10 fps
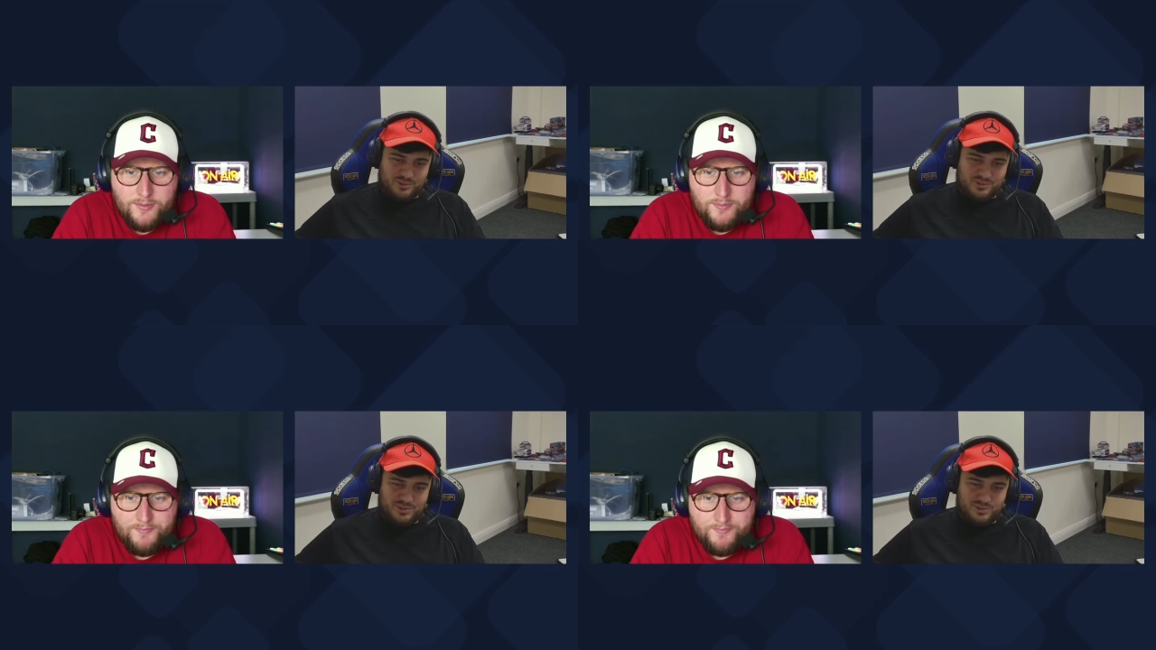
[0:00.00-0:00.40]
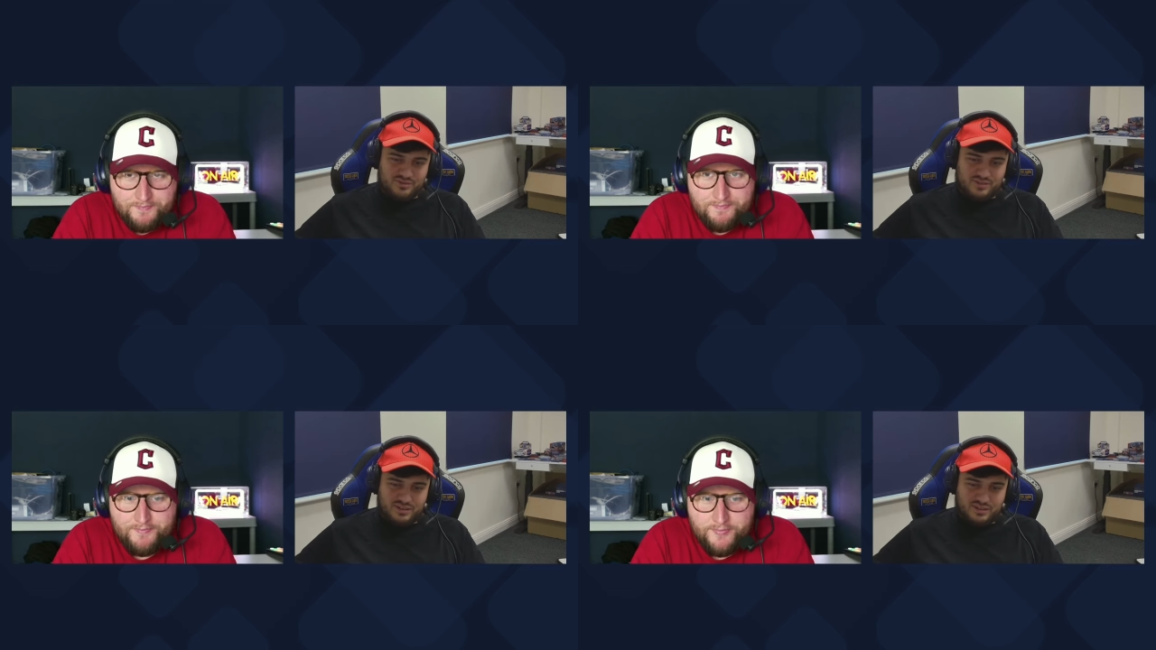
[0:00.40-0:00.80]
Speaker 1: old
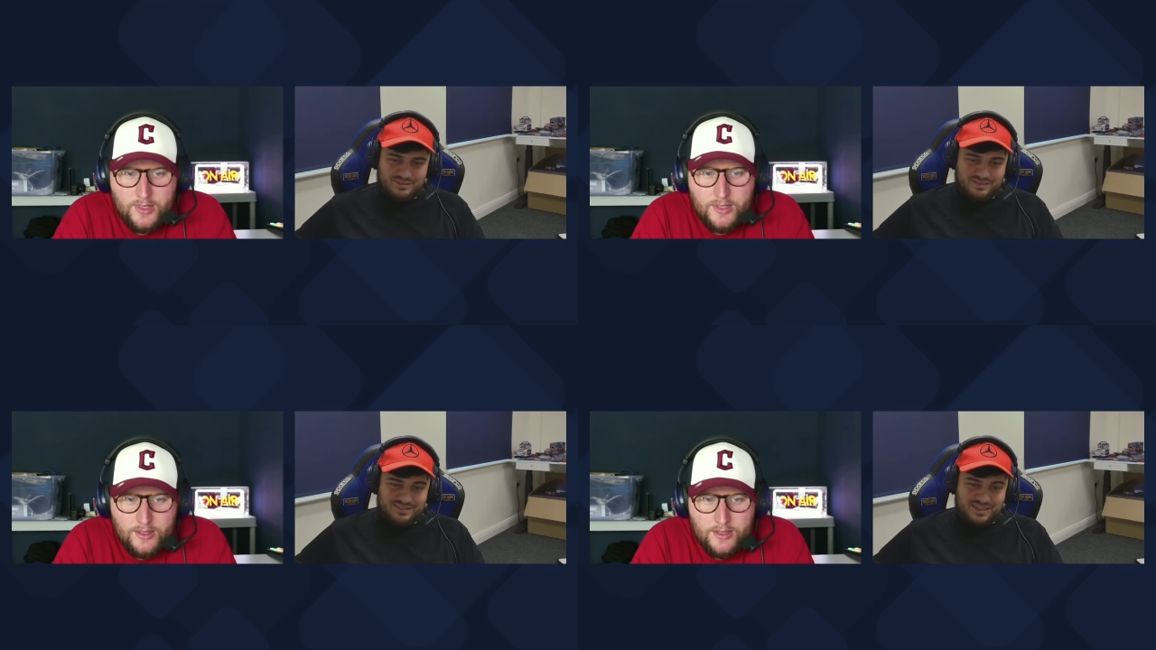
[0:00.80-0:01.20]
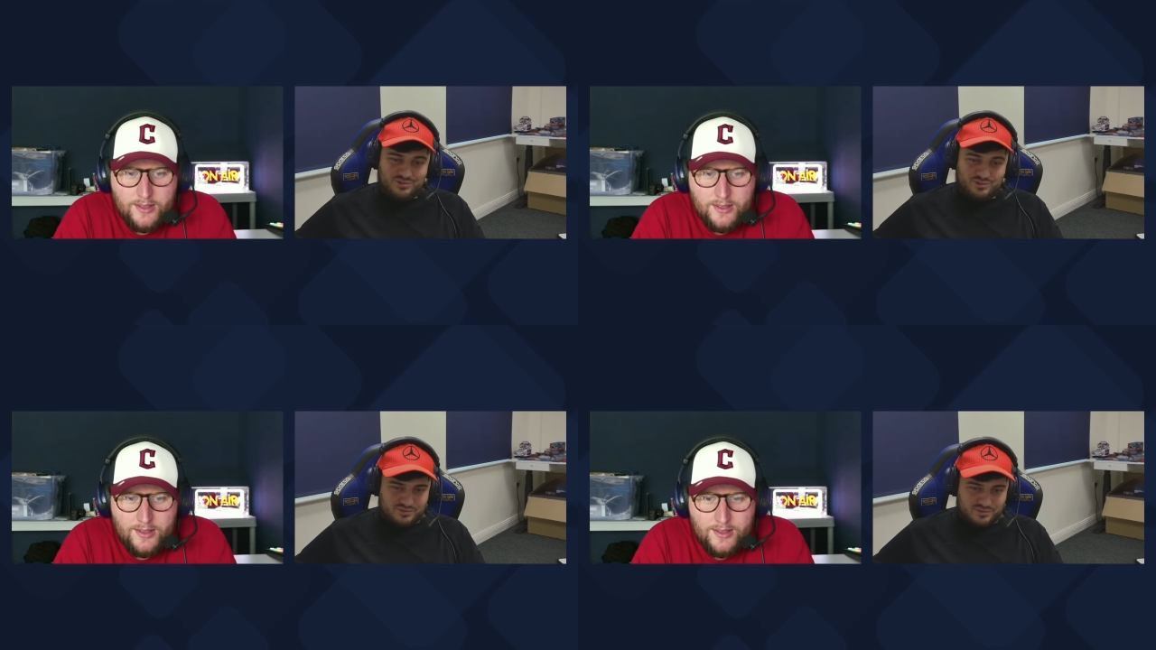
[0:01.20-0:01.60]
school, very
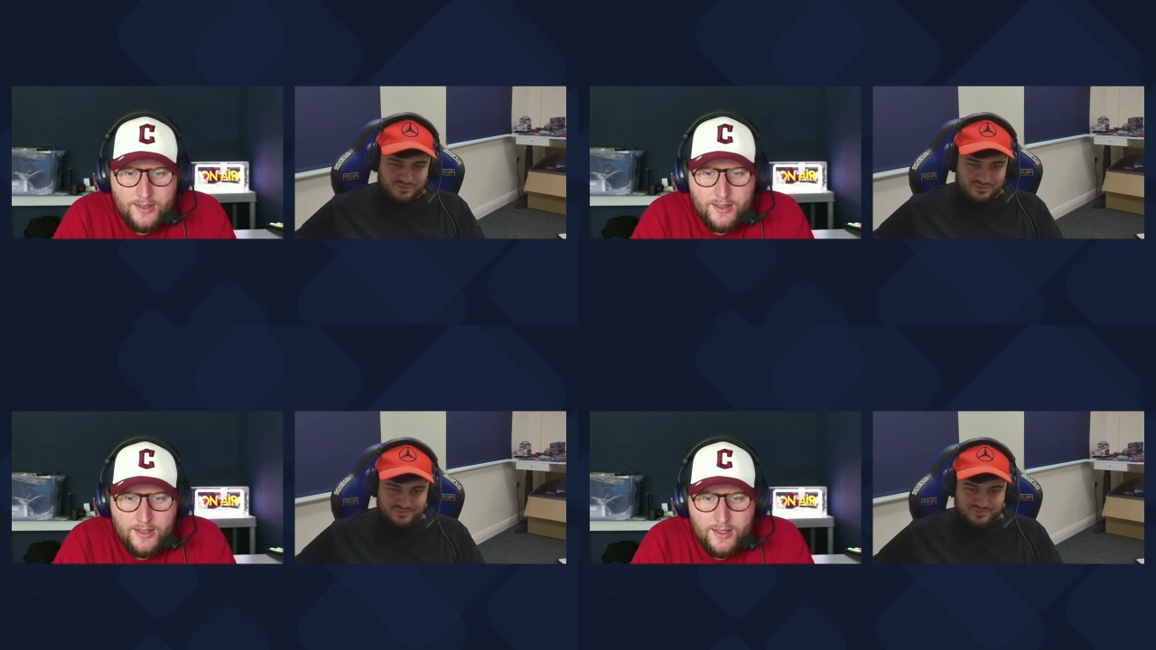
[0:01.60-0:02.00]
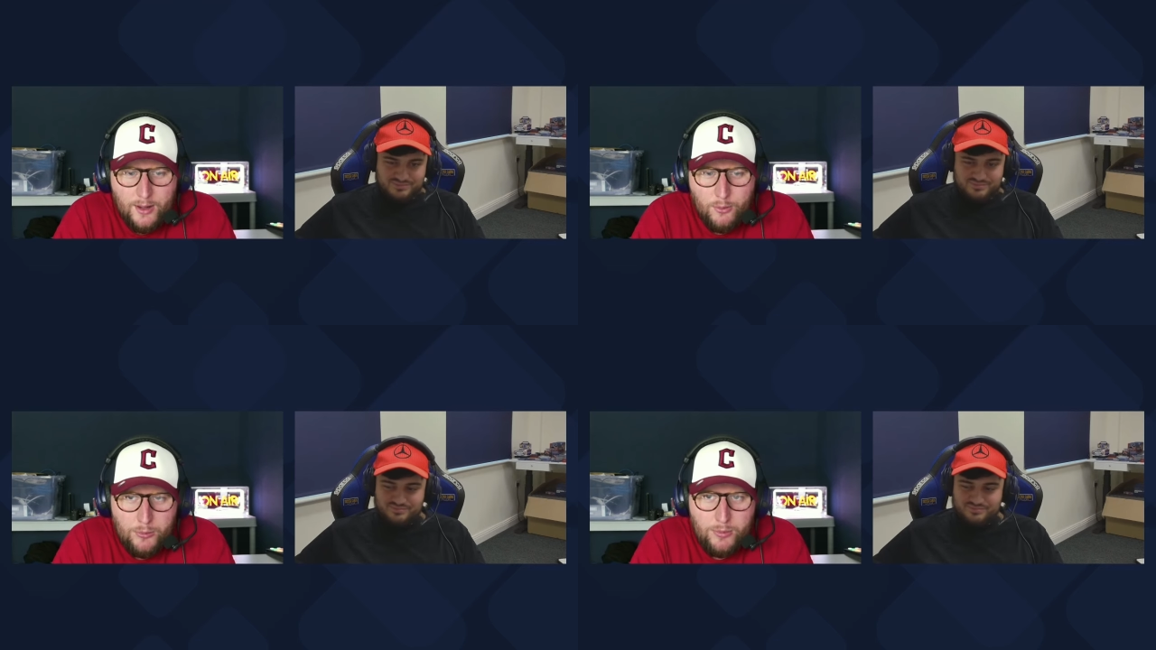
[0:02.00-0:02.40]
dangerous.
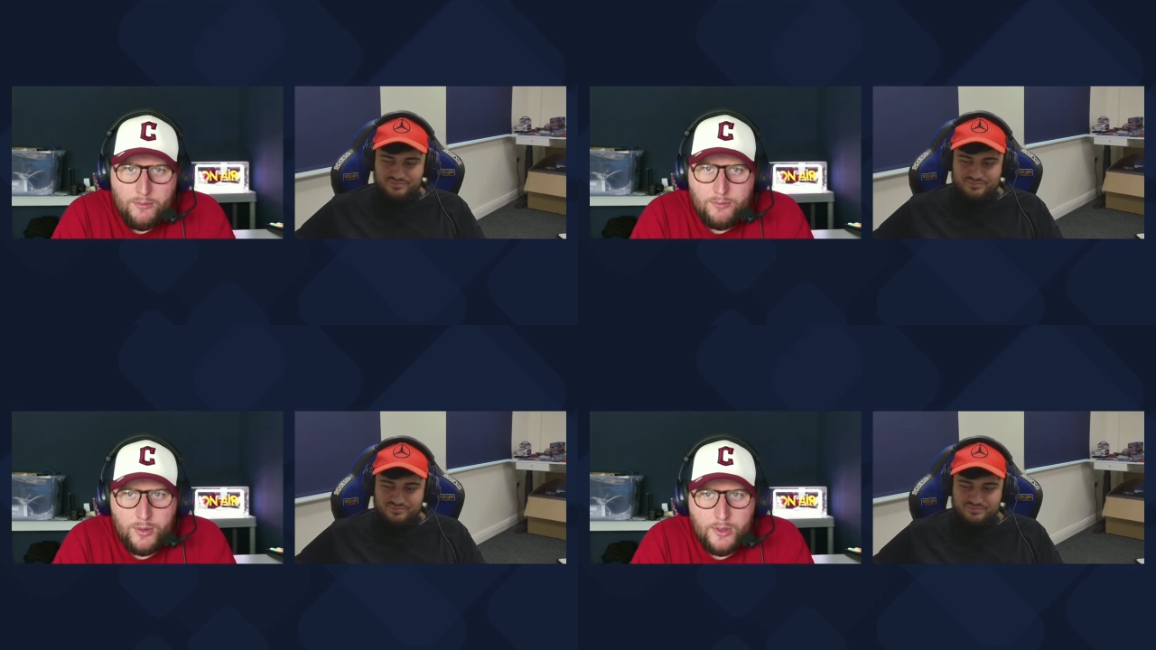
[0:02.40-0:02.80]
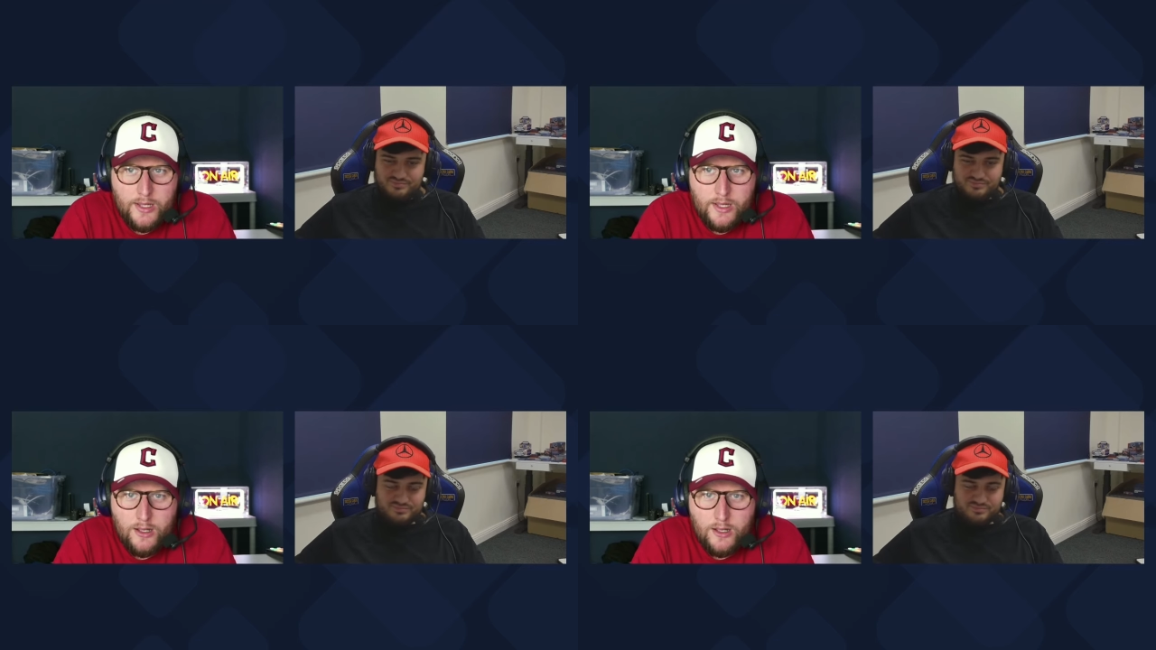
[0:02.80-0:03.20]
Speaker 2: It would have been, but
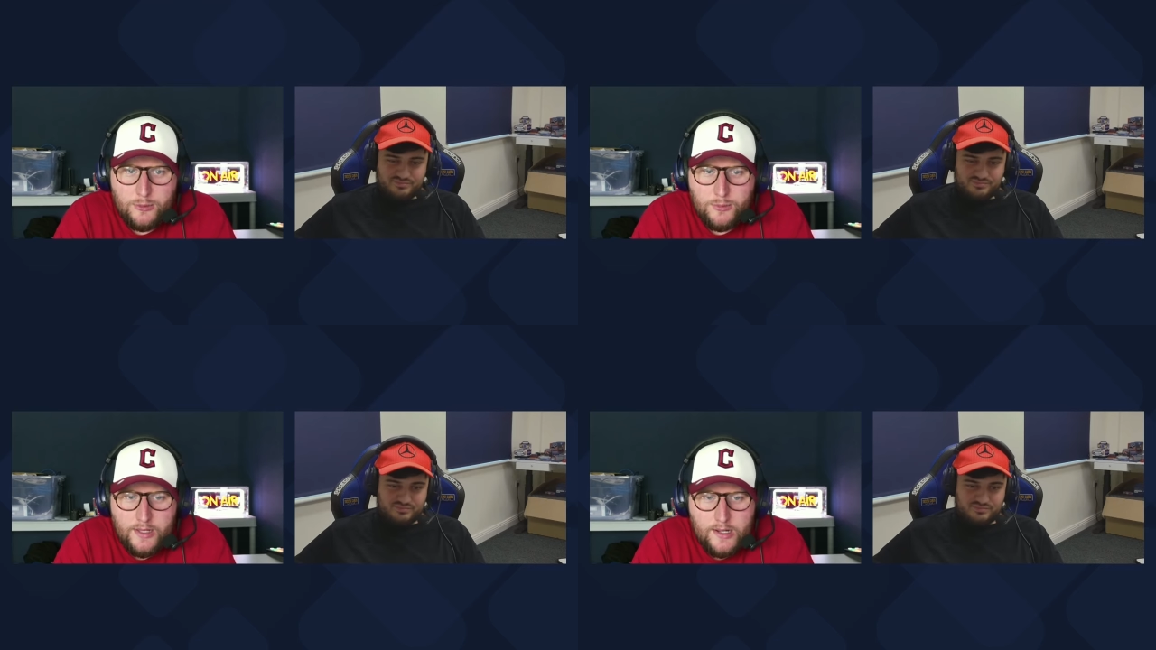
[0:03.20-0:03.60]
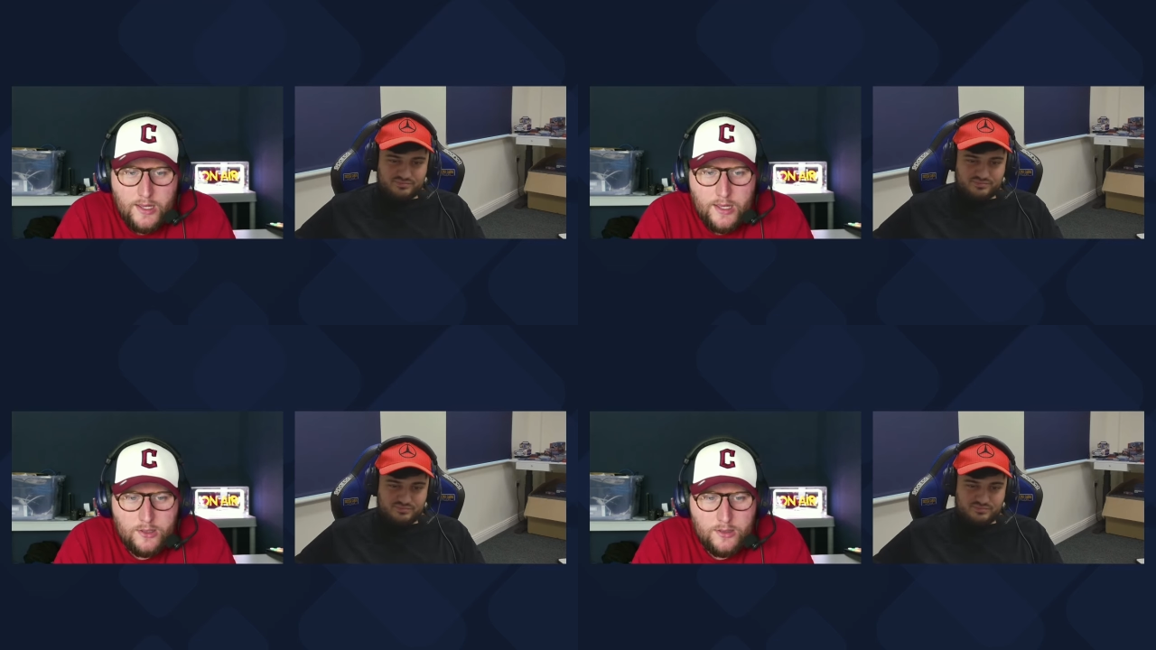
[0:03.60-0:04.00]
uh, Osimhen and his
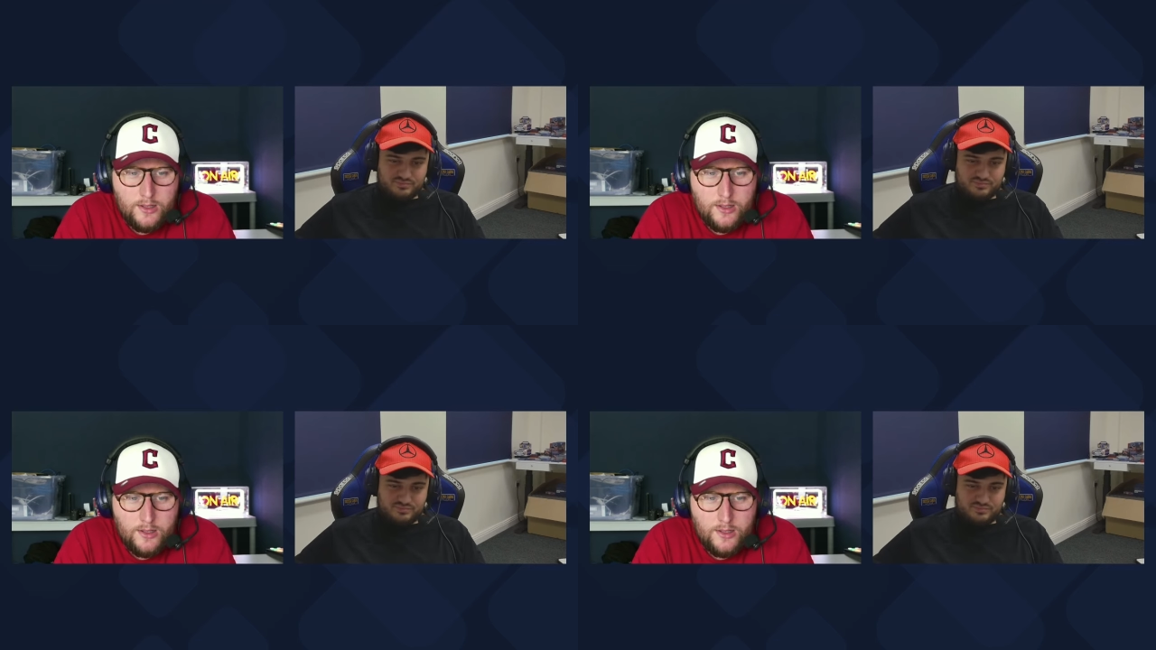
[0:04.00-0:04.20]
agent, I